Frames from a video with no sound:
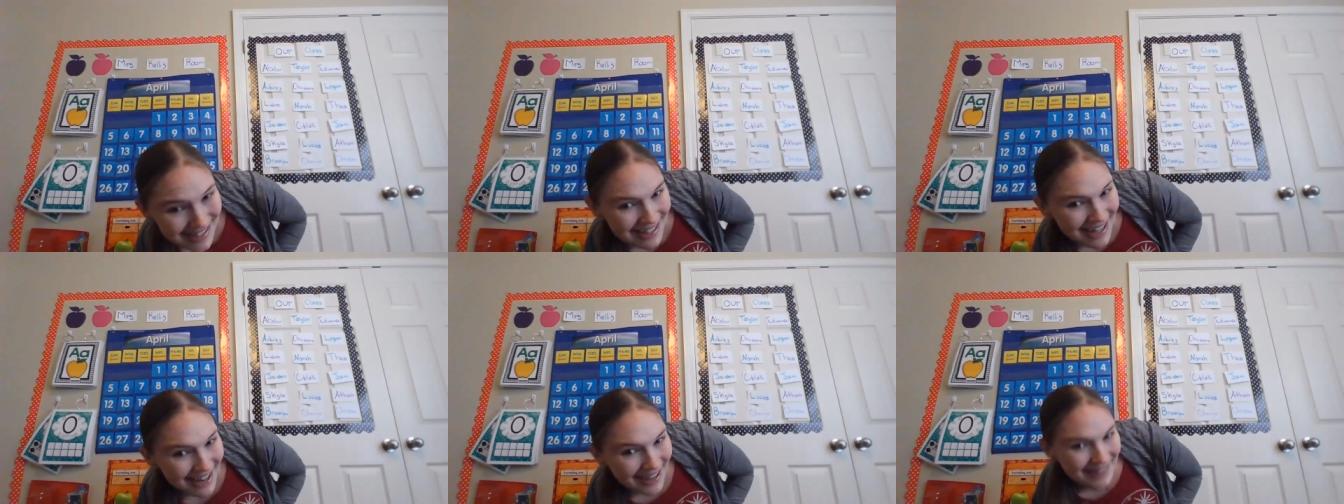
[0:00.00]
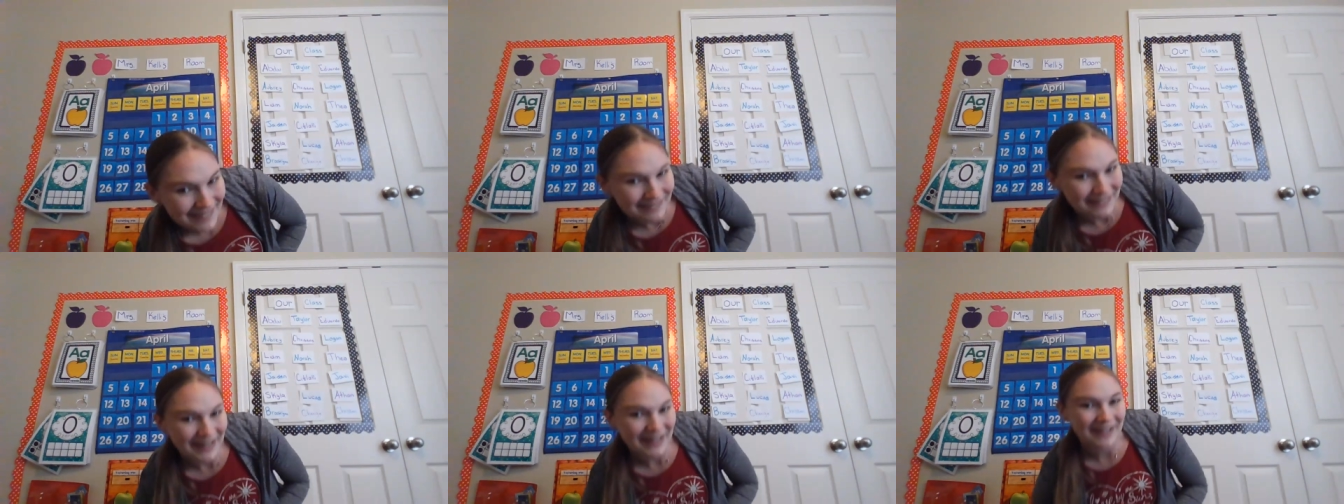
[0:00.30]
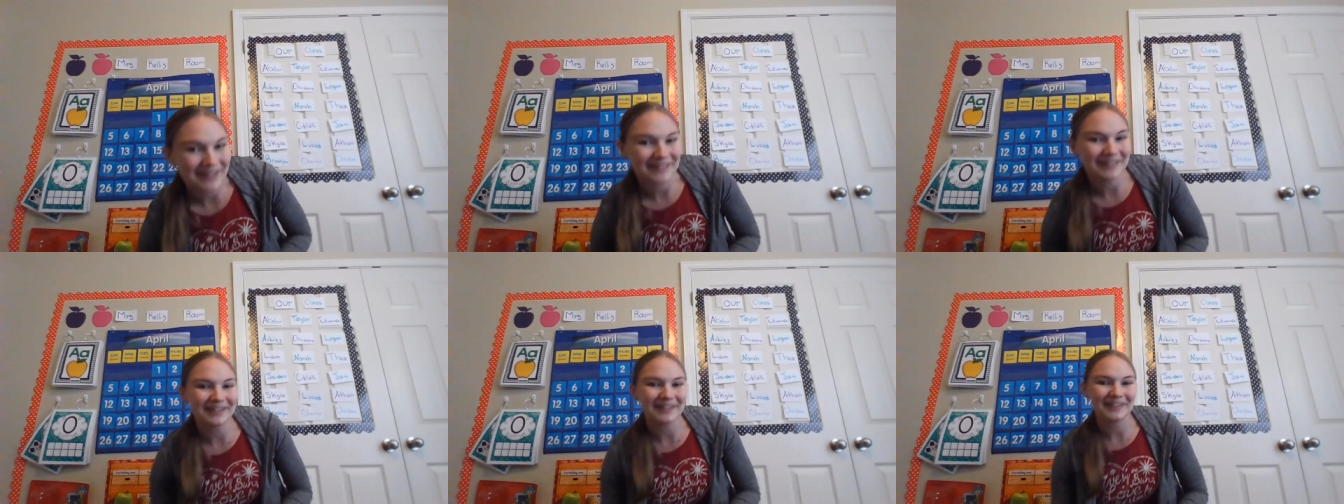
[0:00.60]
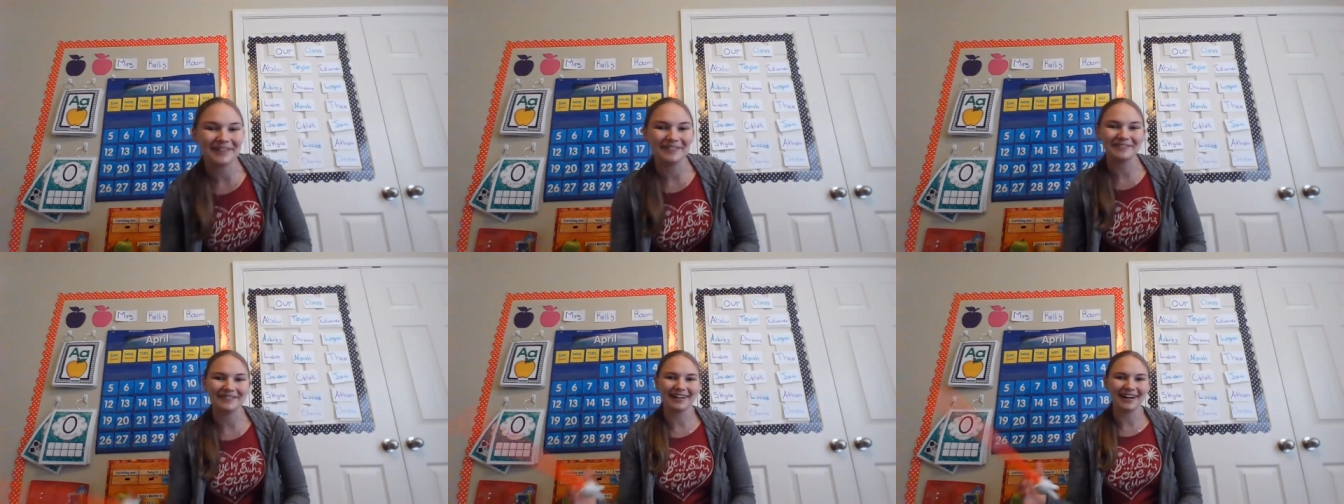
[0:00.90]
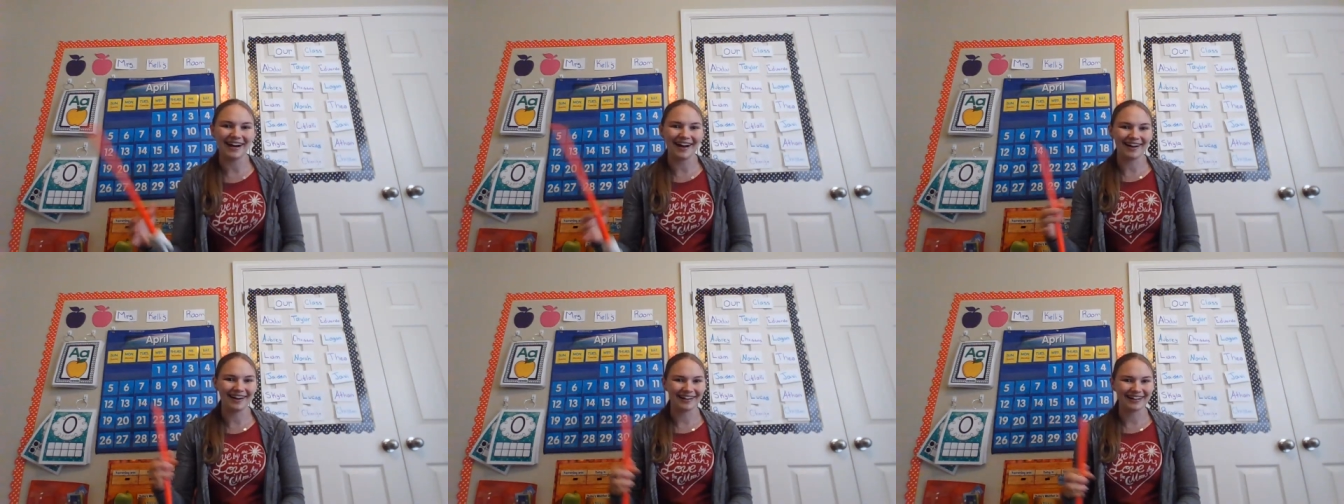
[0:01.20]
start by going
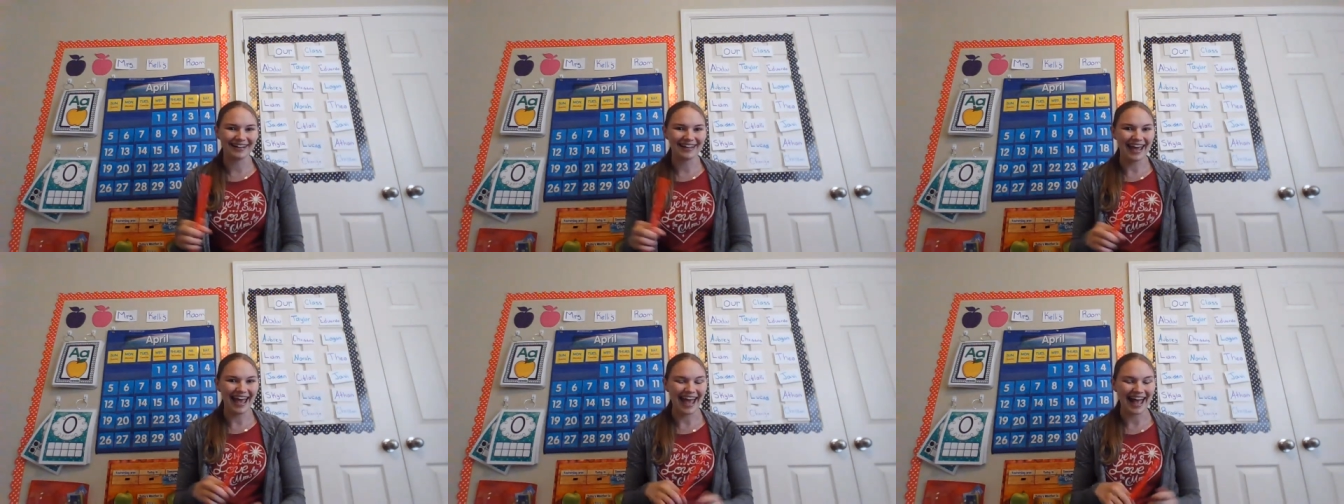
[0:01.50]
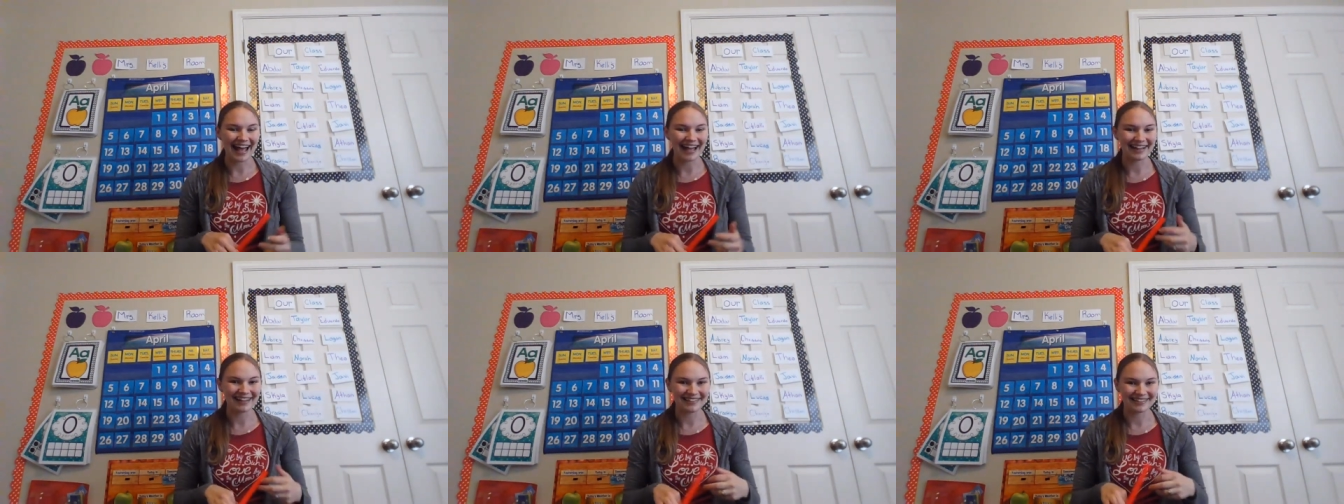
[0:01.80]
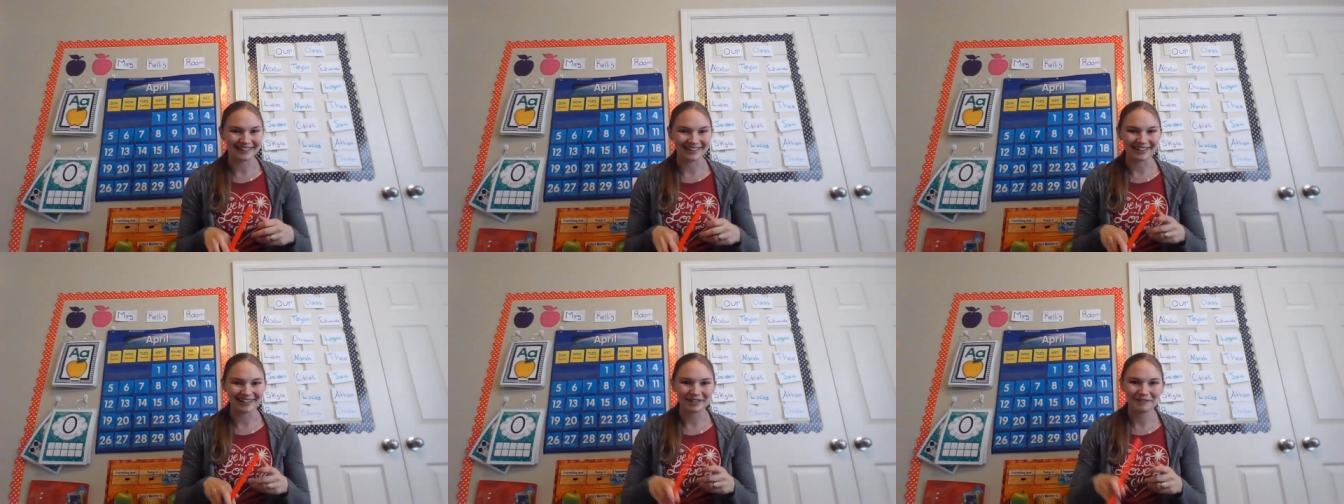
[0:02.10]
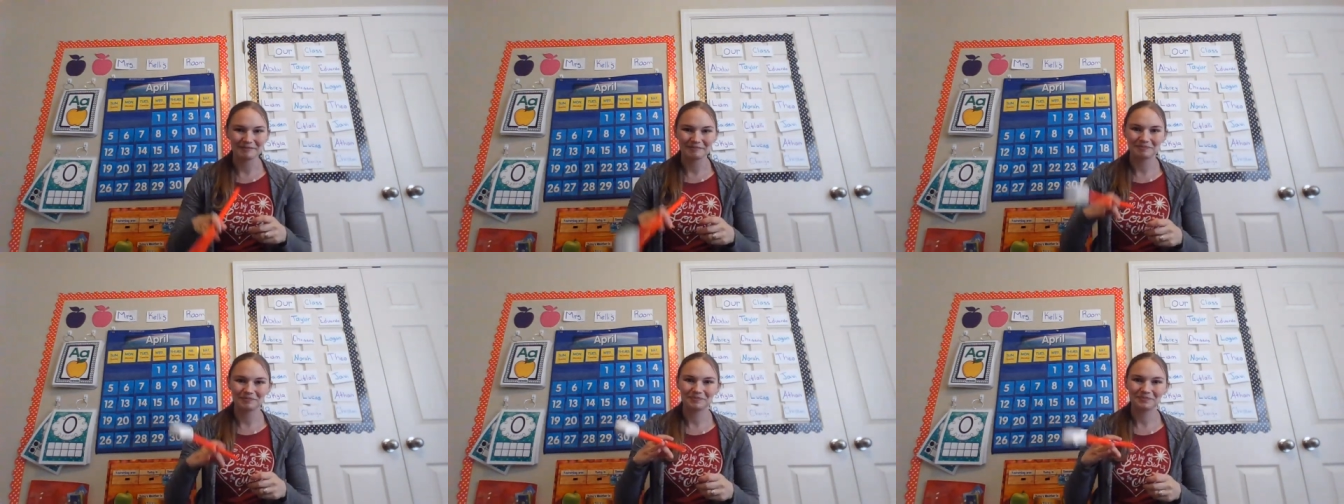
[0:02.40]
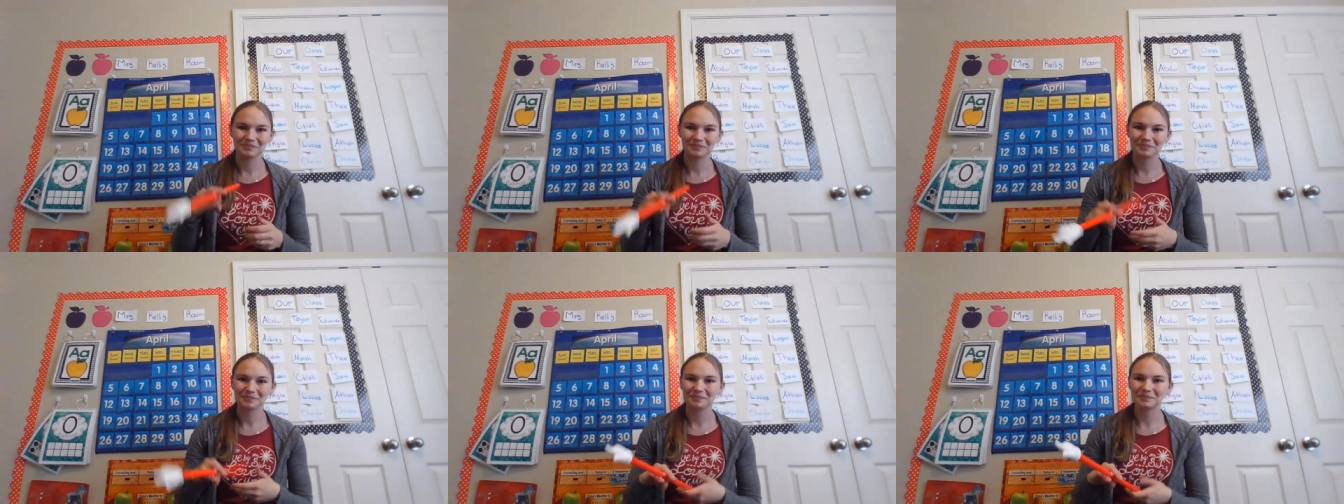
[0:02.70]
over our calendar.
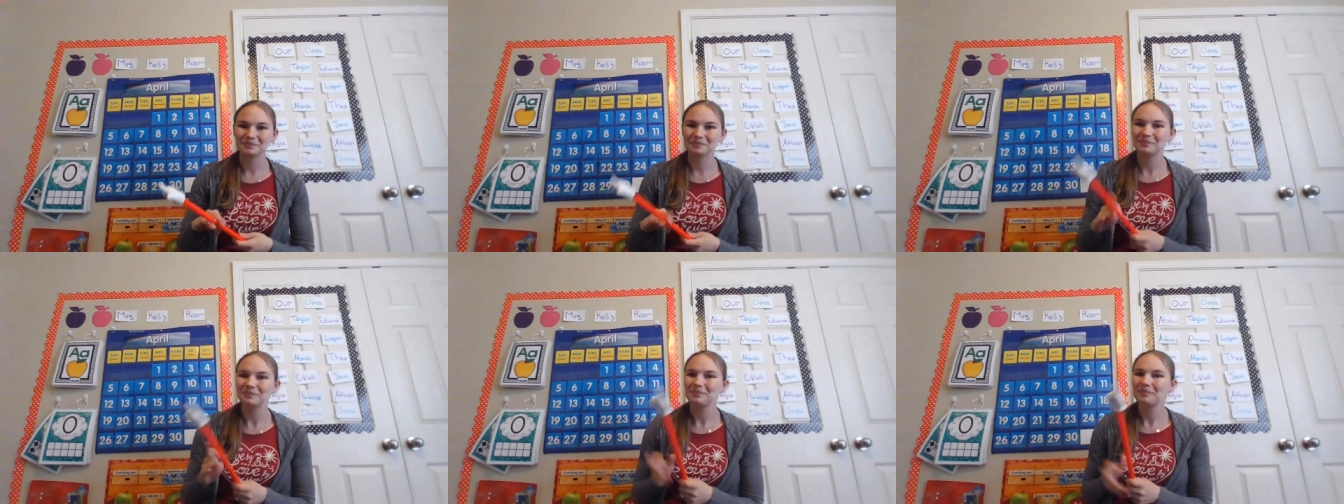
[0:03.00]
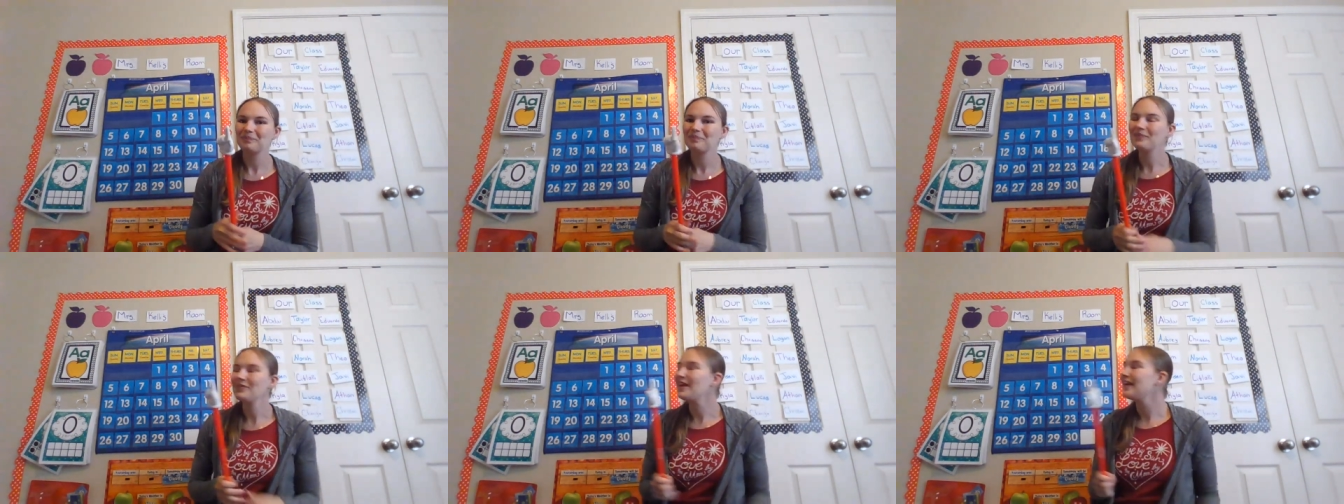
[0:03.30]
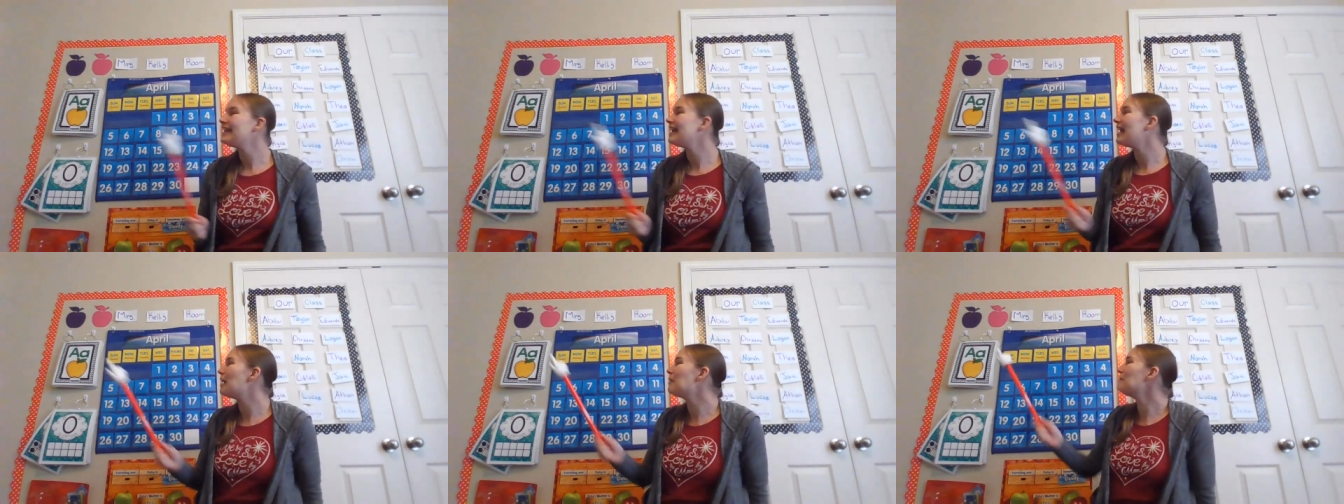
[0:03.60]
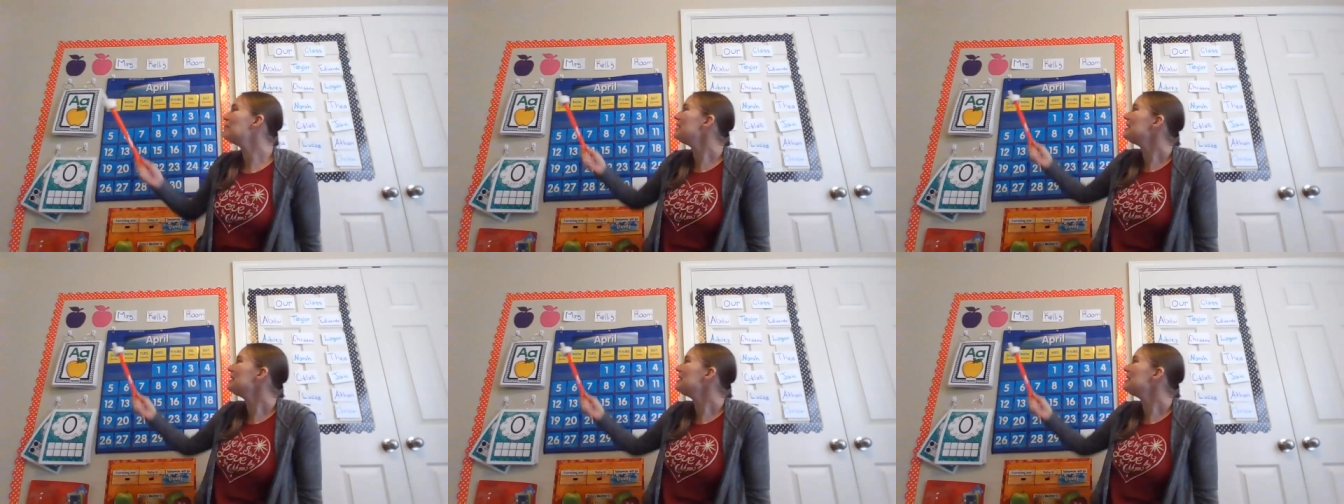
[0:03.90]
Now,